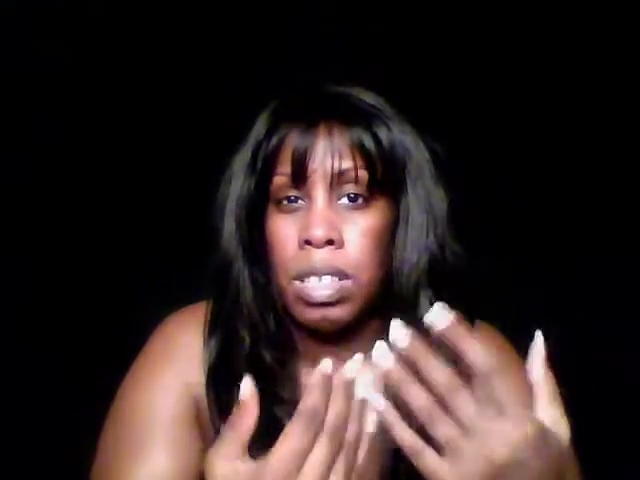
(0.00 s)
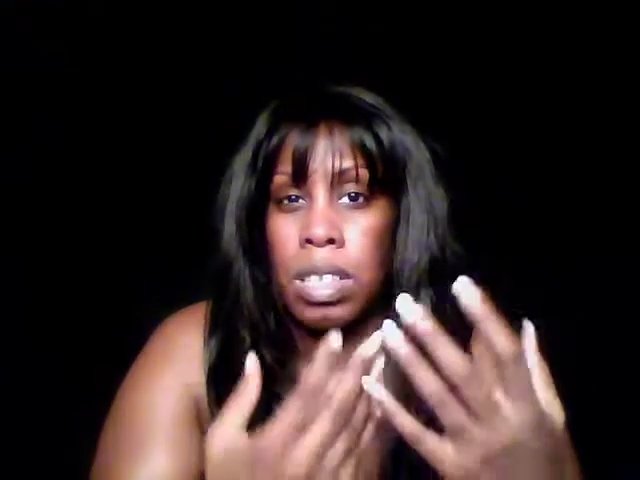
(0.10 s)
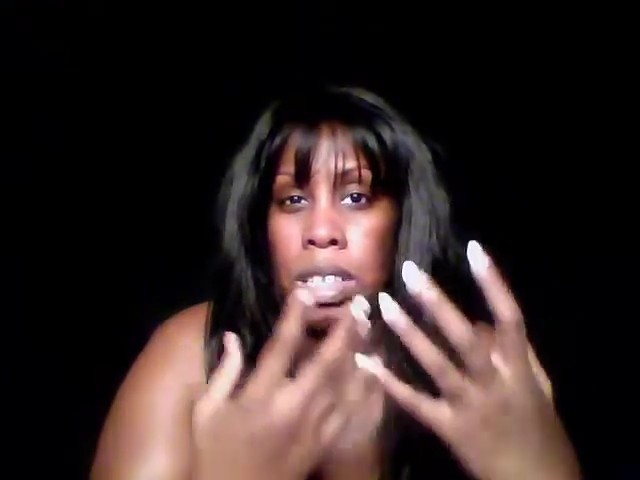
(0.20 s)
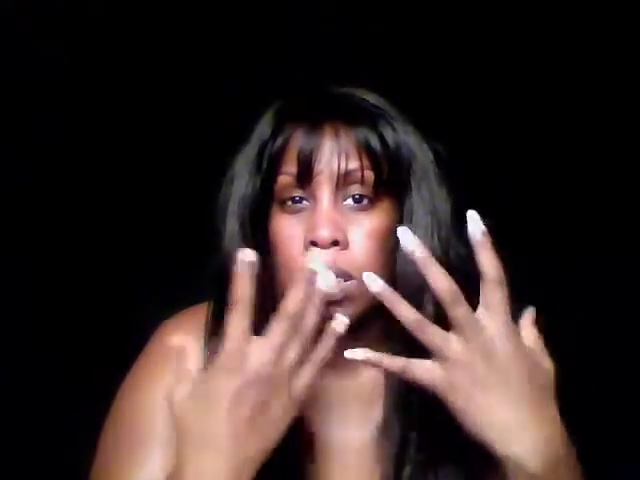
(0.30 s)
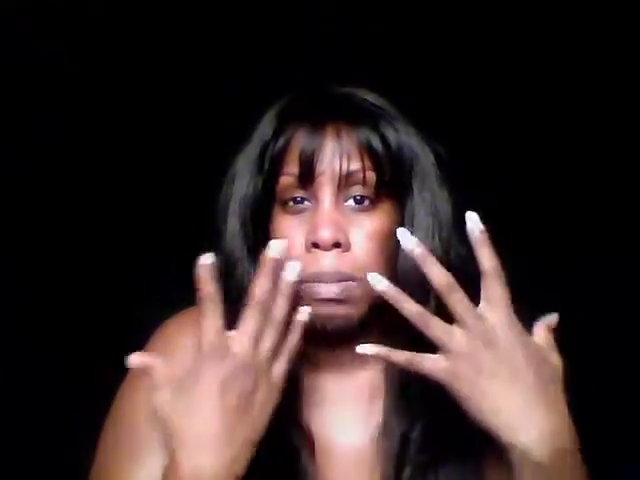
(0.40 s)

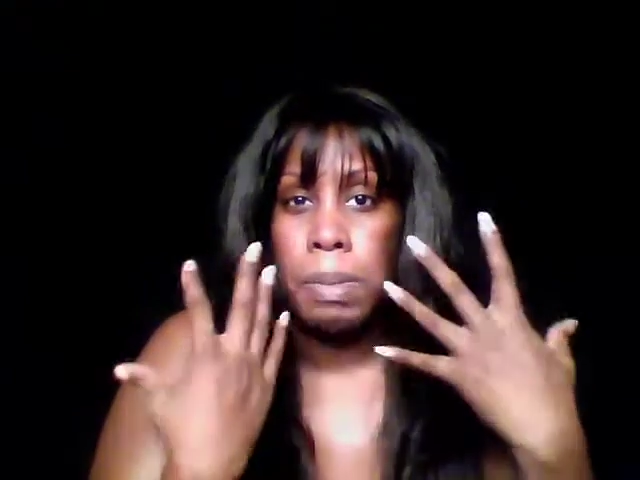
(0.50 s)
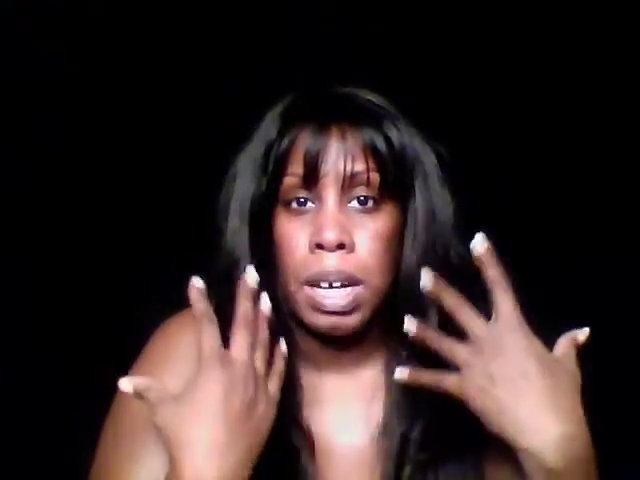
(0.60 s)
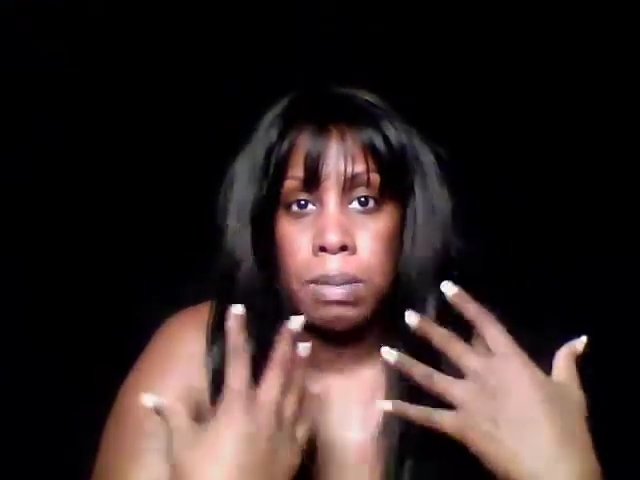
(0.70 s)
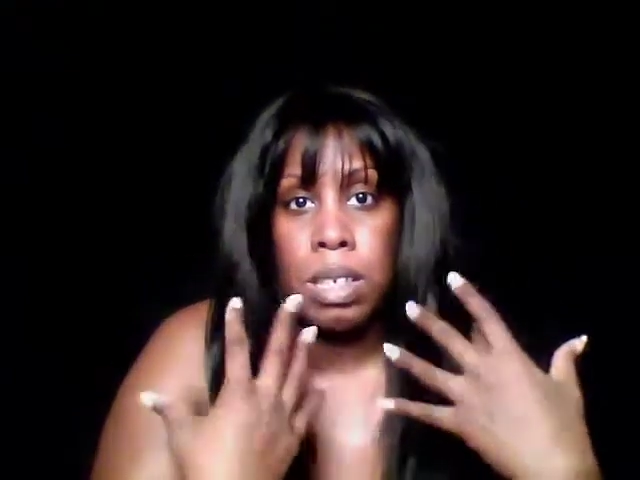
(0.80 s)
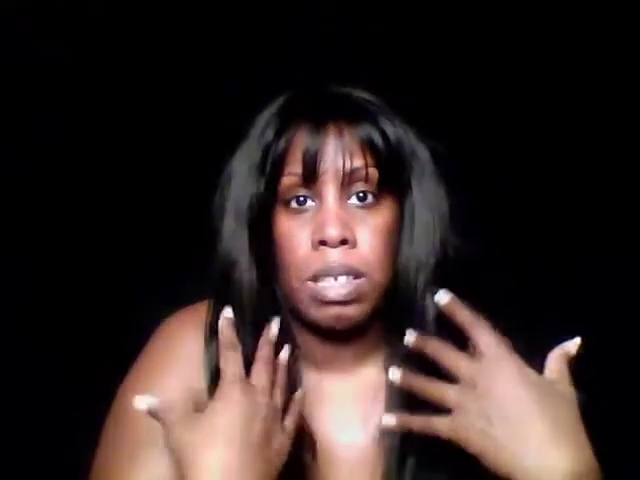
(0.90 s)
and your
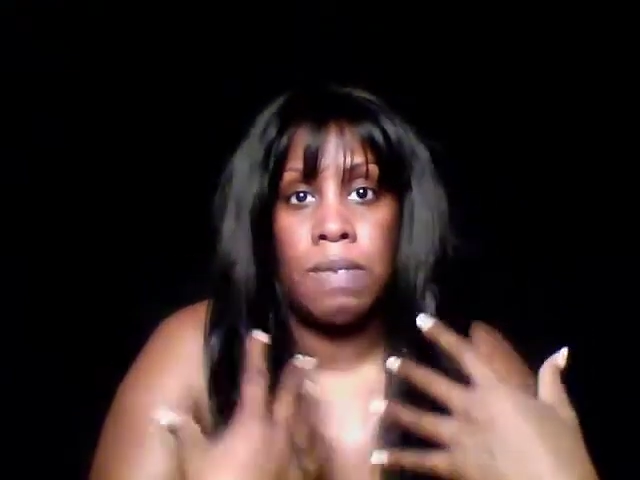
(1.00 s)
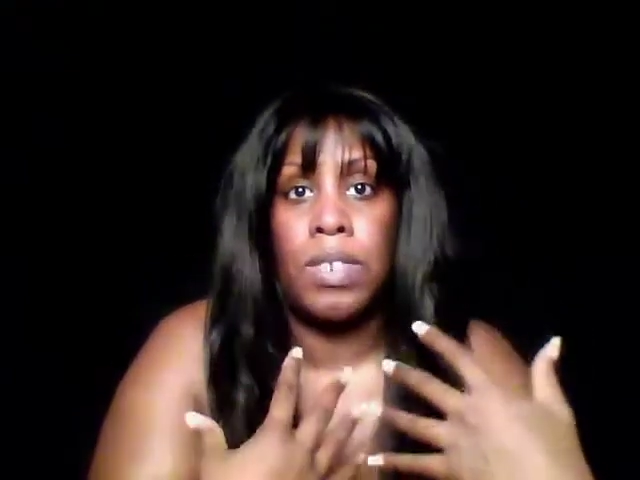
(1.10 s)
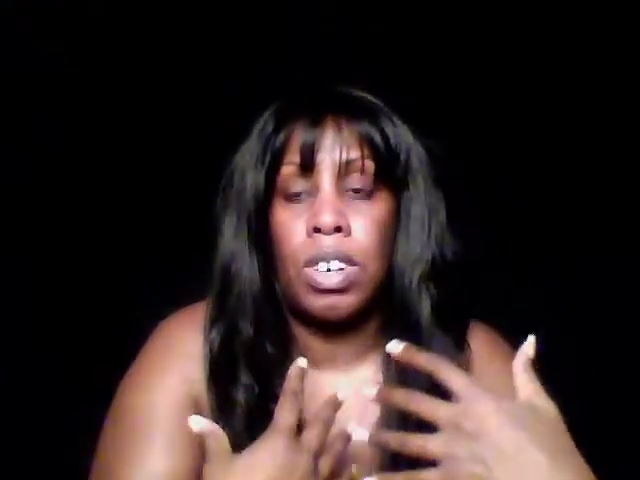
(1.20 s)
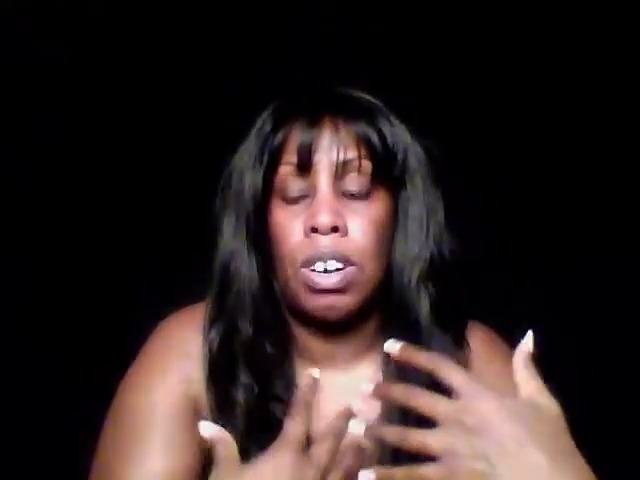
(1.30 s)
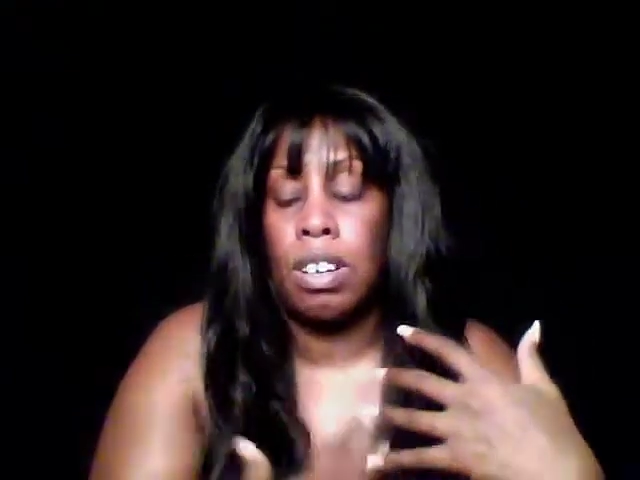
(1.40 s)
makeup doesn't
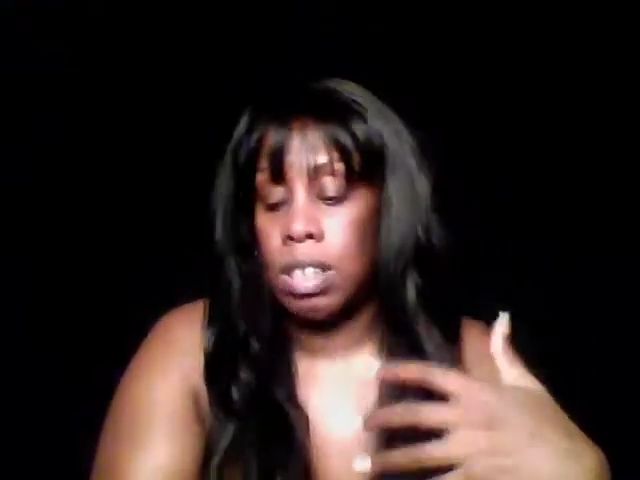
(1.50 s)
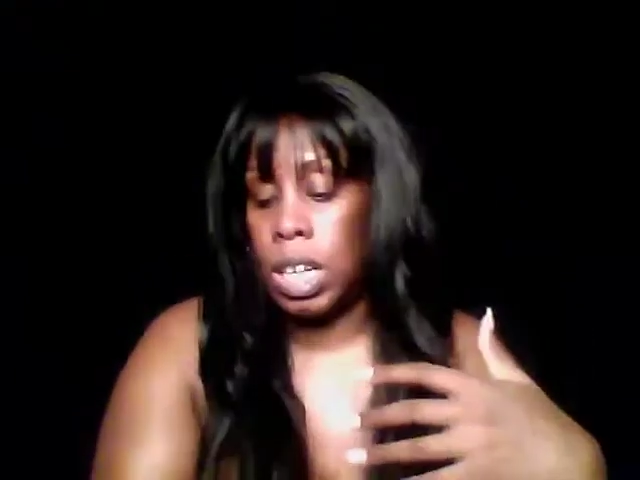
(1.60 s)
feel hard and